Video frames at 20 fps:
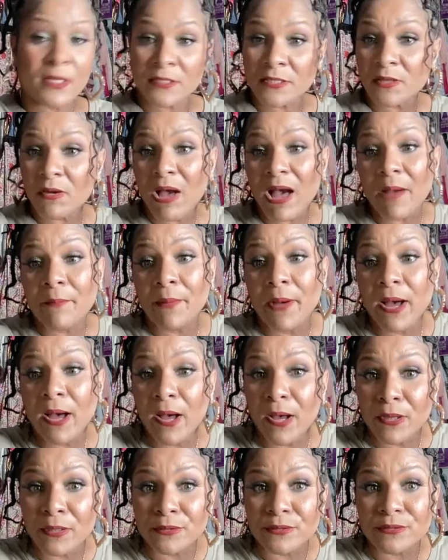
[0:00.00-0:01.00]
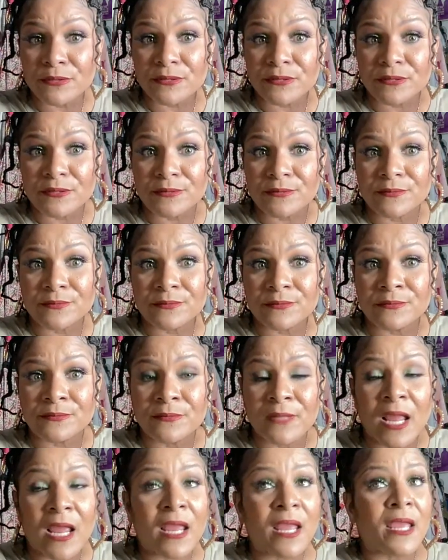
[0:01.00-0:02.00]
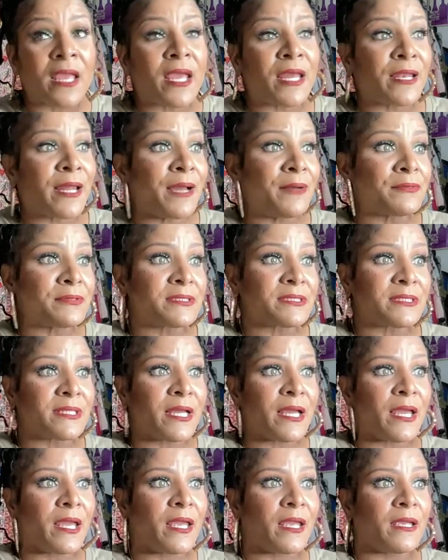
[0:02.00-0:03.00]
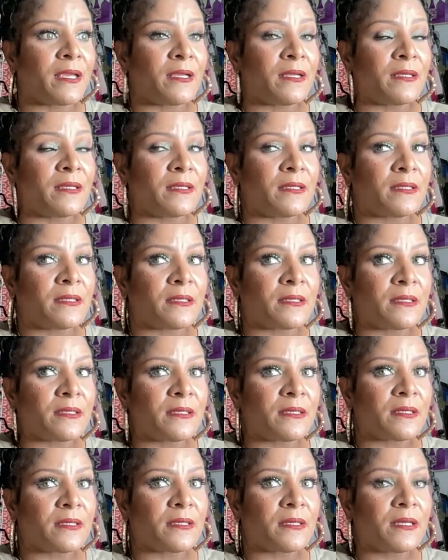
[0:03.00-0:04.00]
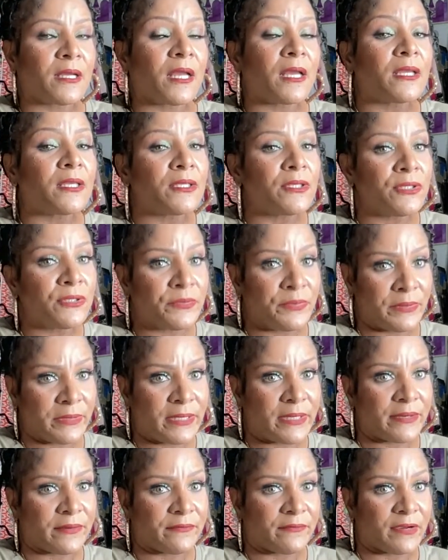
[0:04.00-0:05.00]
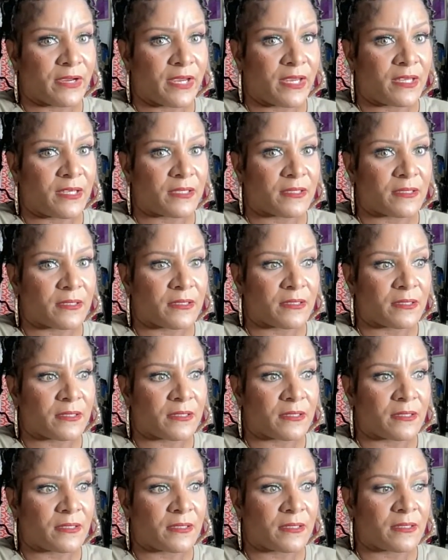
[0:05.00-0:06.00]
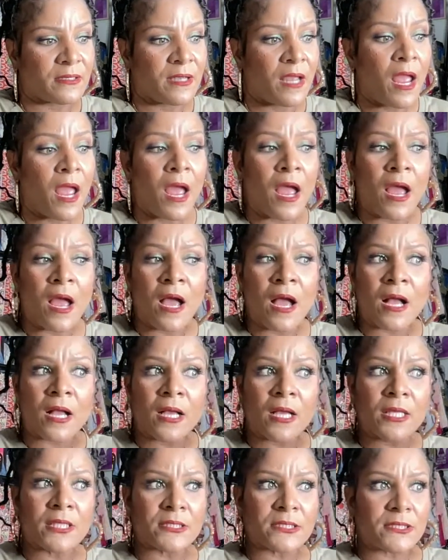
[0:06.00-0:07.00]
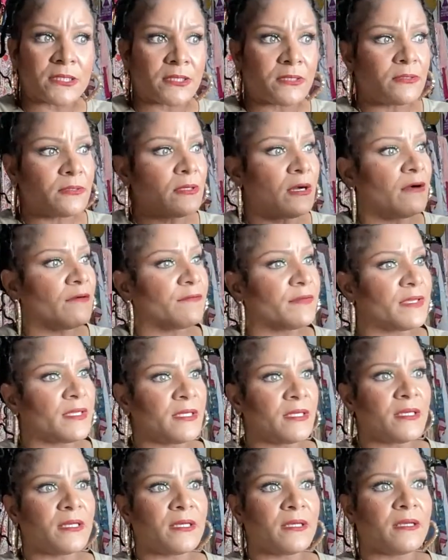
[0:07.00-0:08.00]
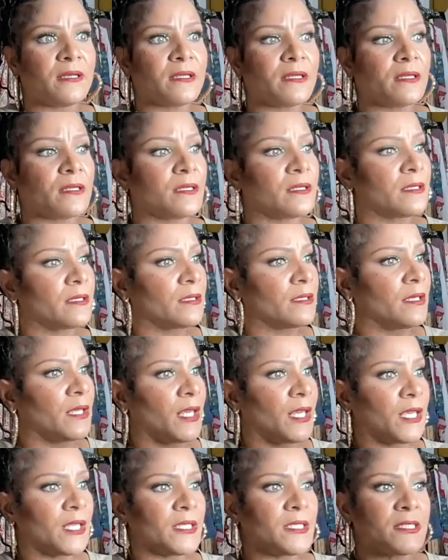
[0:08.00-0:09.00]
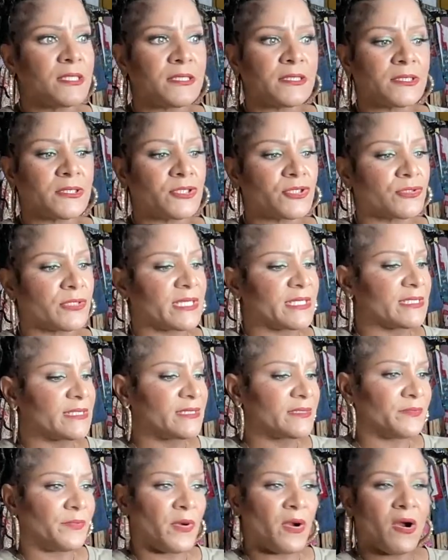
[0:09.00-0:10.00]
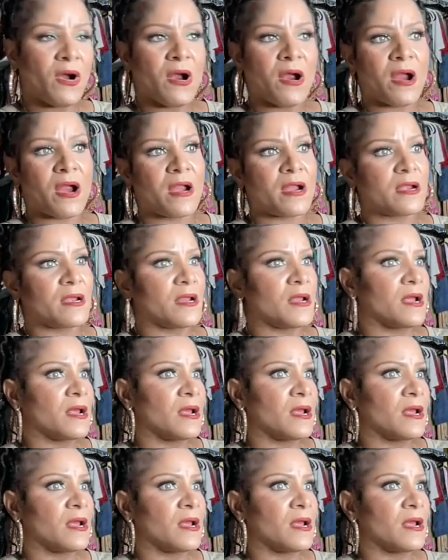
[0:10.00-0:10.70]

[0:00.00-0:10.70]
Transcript: So I paused. And I was like, you playing, right? Because you over here in this dress barn.